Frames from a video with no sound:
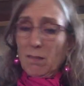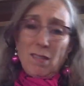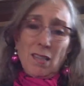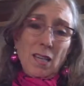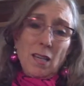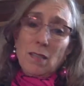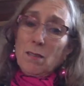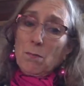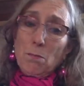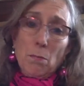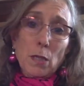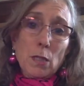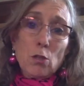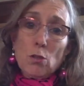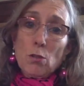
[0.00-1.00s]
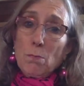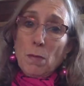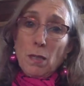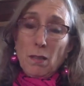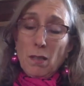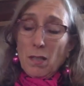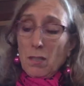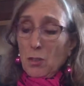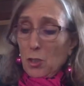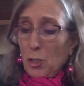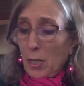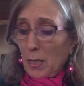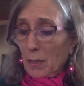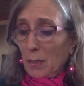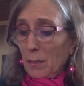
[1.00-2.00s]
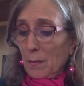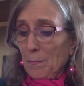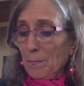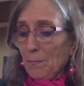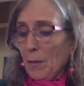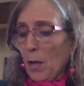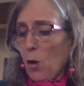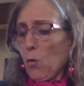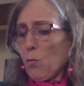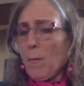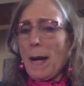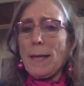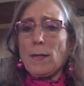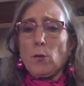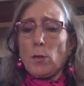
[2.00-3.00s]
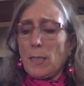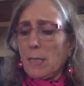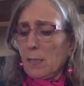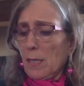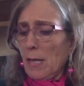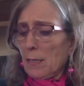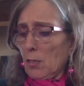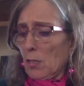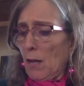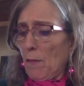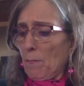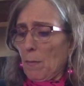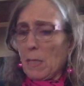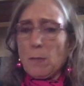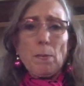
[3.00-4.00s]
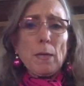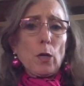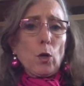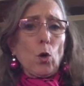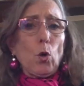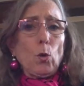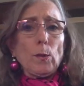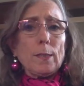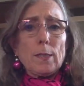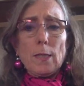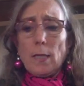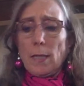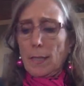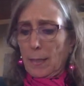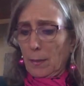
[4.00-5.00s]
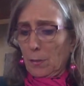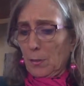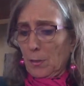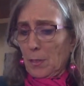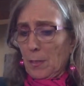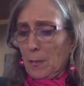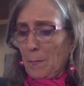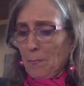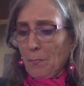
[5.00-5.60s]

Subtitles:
They hadn't meant to monkey, she added. Oh my goodness, that stuff must be old as the hills.